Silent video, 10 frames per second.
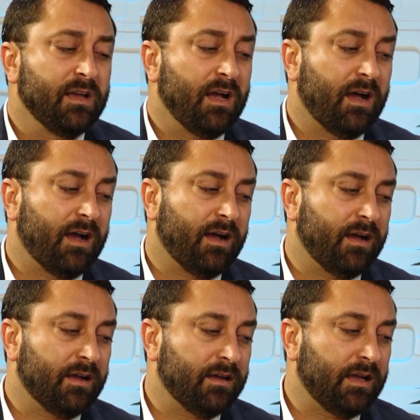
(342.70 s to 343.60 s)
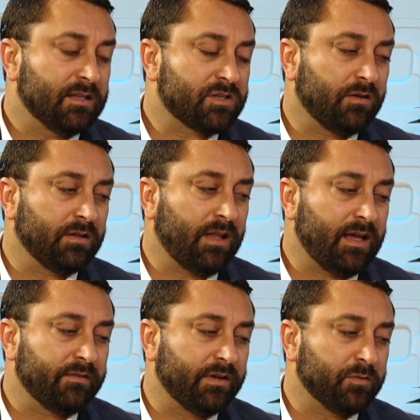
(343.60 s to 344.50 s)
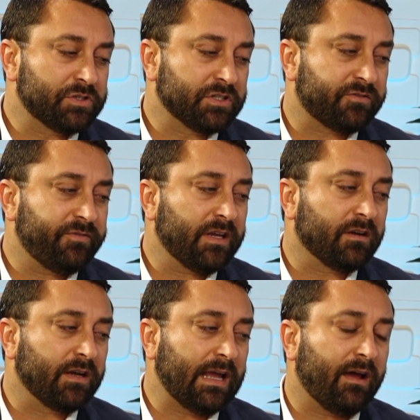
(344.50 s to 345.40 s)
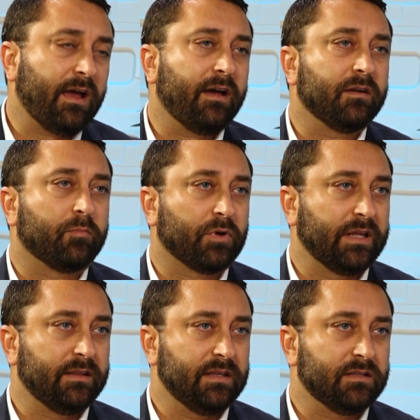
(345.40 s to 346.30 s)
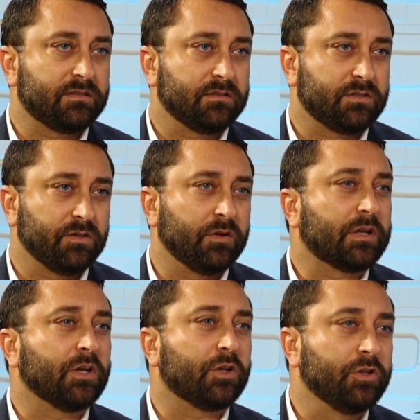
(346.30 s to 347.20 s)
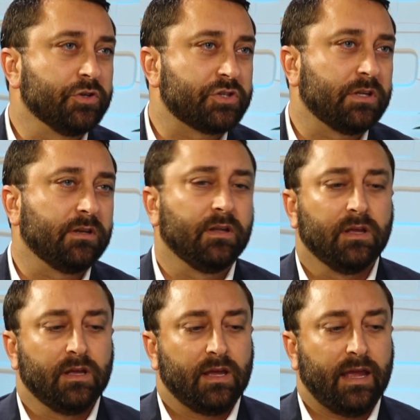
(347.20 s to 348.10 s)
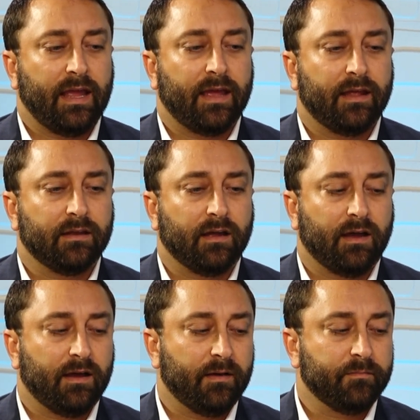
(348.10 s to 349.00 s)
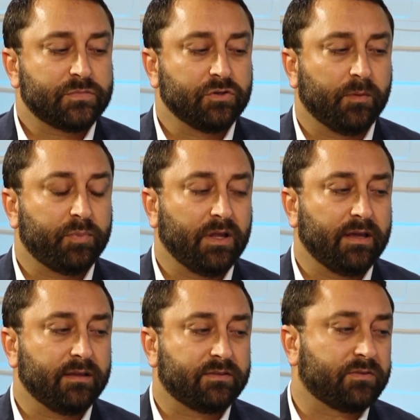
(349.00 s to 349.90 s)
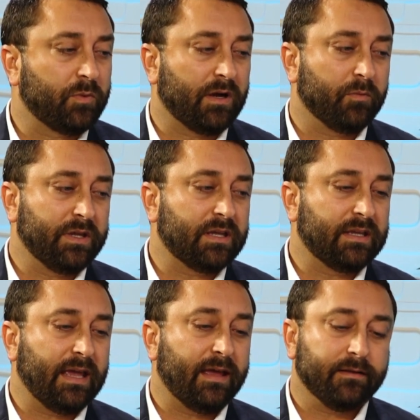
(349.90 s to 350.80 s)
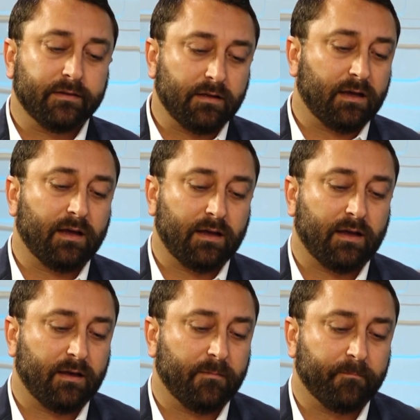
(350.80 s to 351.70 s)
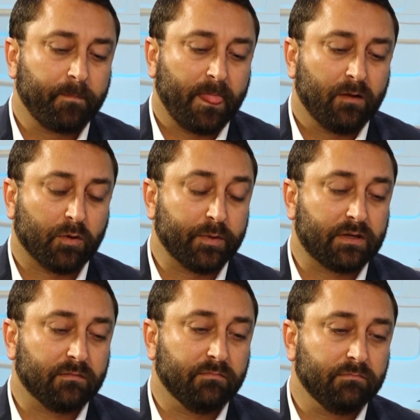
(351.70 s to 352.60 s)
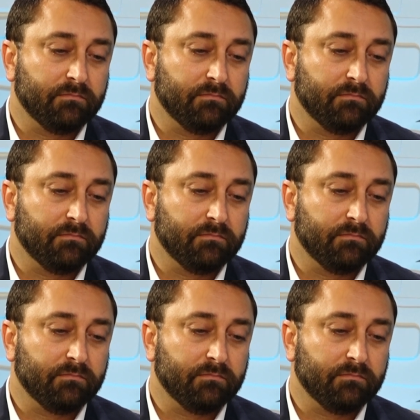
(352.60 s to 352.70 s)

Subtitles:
And so a lot of it was just figuring out how to bring these to a conclusion and to a place where we could get, where we could